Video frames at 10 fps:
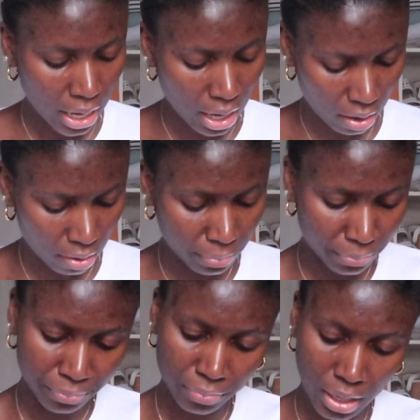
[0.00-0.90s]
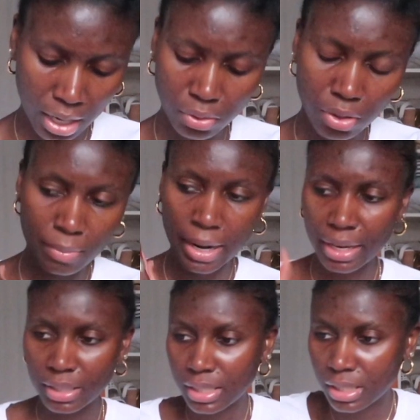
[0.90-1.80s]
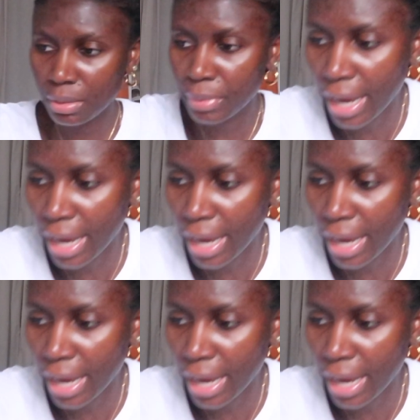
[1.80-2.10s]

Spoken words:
I don't know, my hands seem